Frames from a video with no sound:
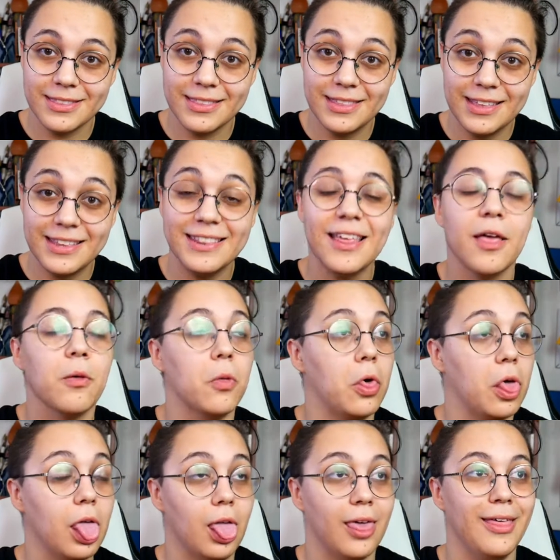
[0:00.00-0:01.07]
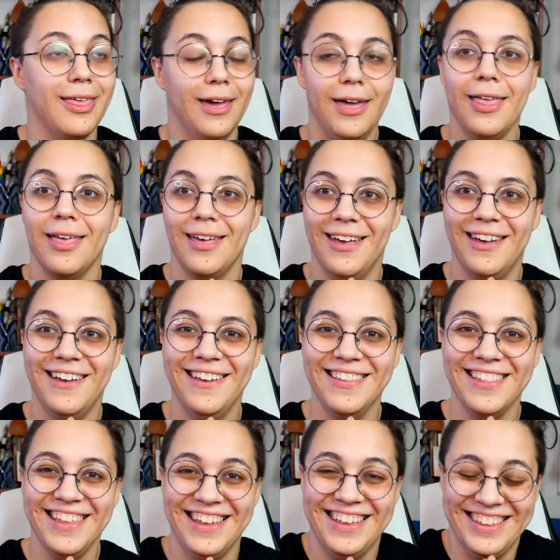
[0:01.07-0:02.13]
the, whoa,
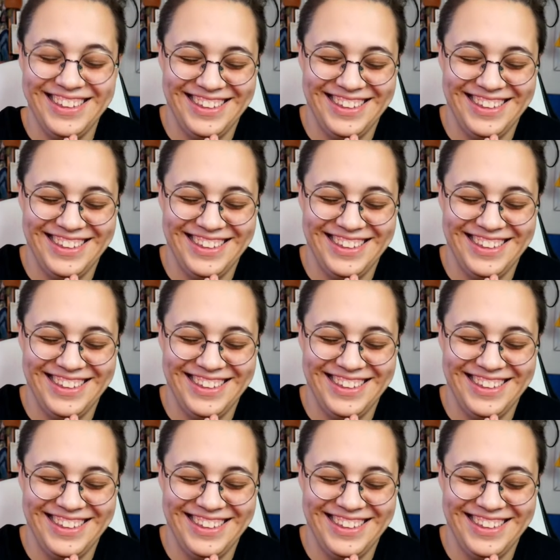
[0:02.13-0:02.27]
oh,